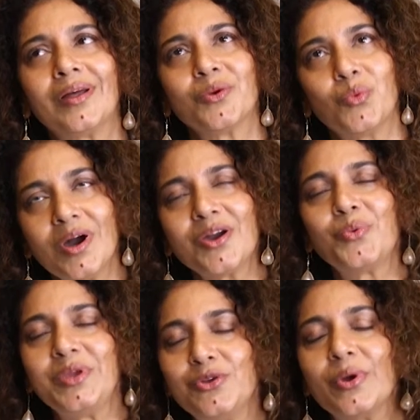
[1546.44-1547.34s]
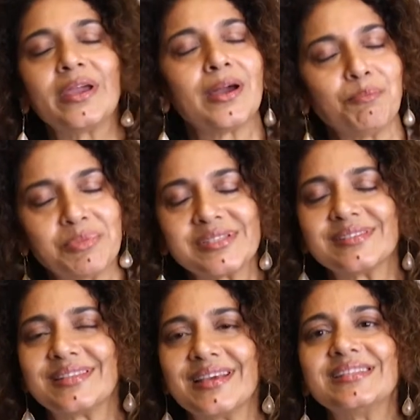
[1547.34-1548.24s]
the work we do
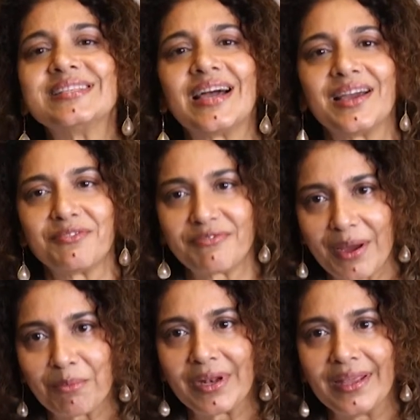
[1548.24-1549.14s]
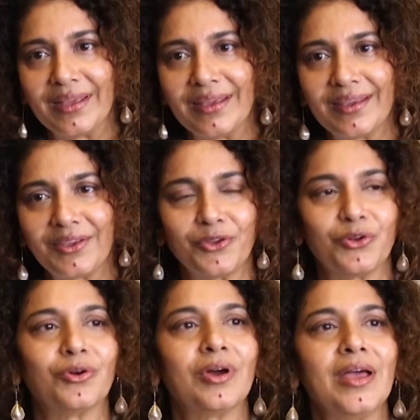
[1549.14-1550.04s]
encompasses the entire family, you
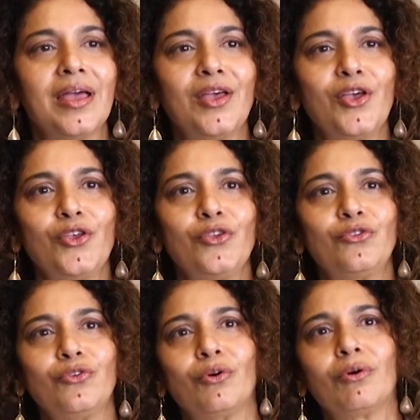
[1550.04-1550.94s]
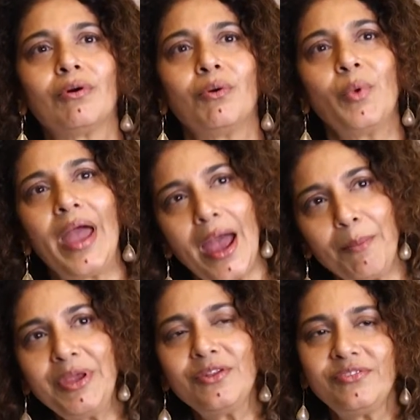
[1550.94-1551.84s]
know. So we're
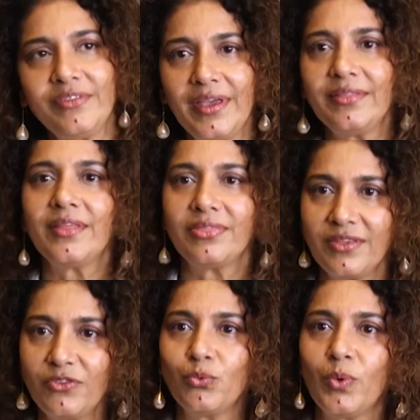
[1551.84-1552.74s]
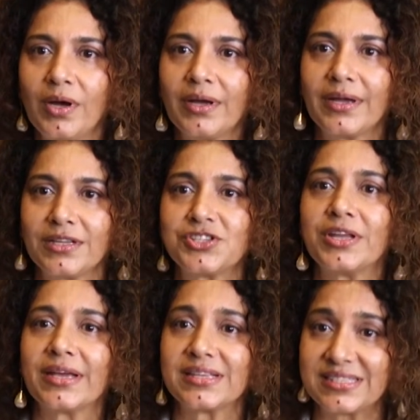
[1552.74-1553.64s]
happy to say that this work
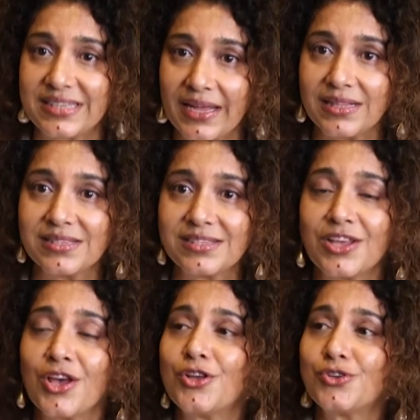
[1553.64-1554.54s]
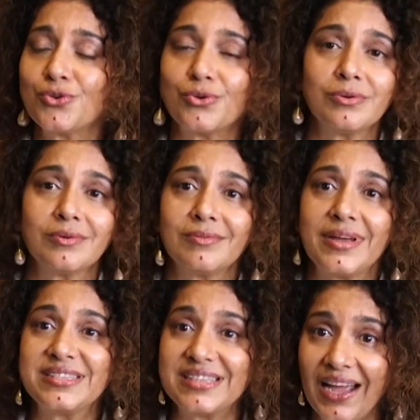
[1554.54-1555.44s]
actually extends to
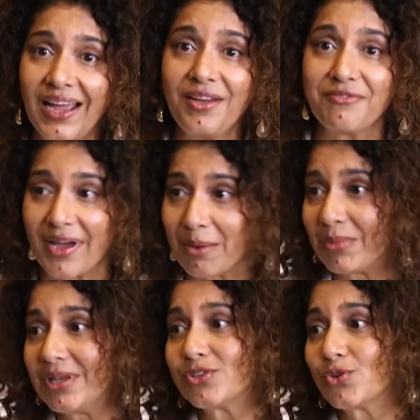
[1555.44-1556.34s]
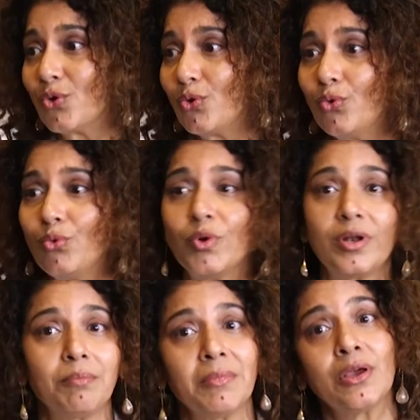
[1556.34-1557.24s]
entire families who
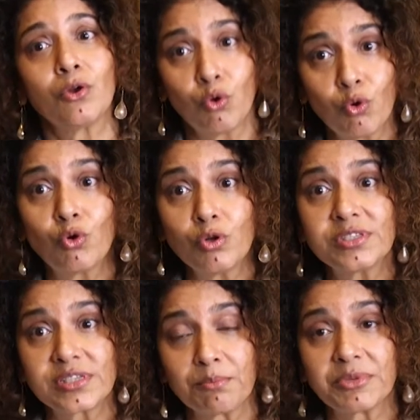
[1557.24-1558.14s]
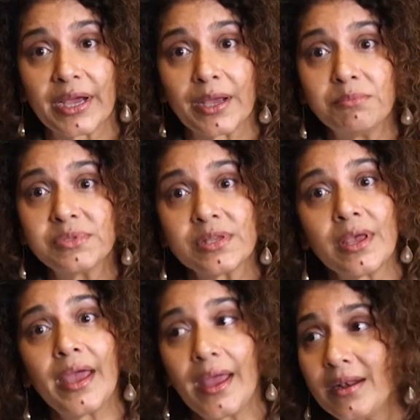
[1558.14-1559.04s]
could sometimes
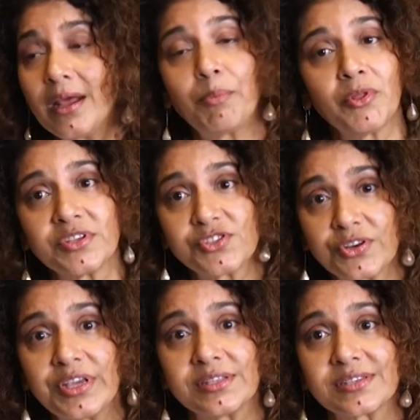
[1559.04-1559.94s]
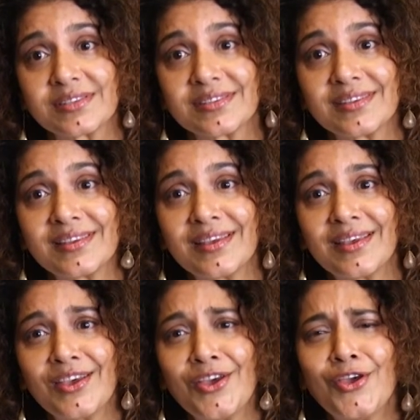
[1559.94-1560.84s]
end up on the streets.
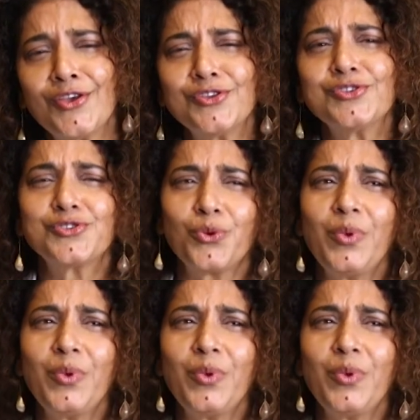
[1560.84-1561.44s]
So